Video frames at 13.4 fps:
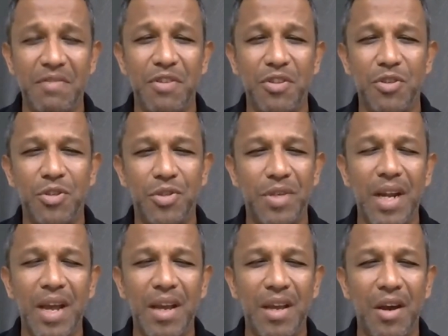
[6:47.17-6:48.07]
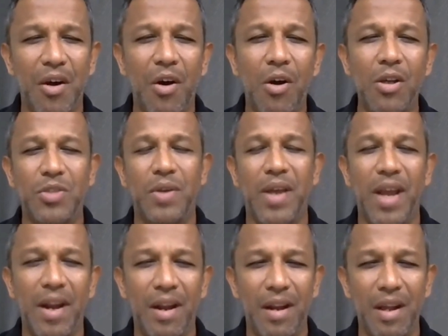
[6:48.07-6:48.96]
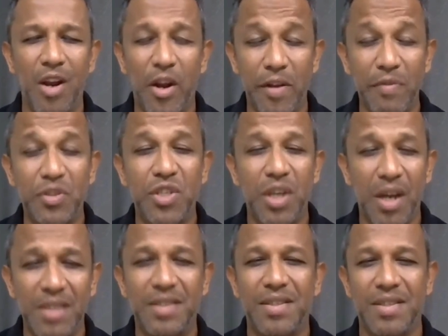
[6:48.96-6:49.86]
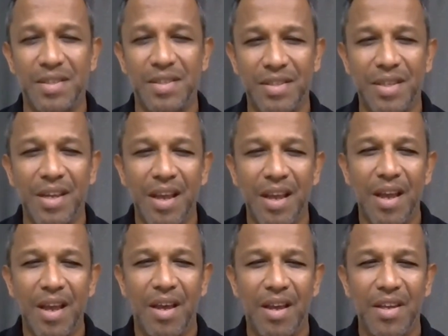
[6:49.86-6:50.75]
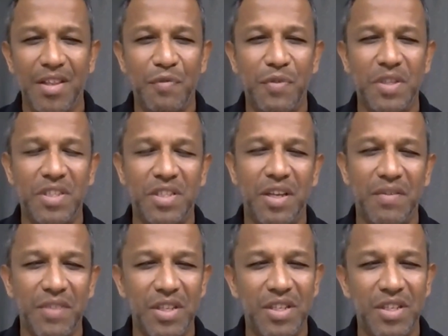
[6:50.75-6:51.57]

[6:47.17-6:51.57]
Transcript: even though Sri Lanka also had a lot of chances in the first half.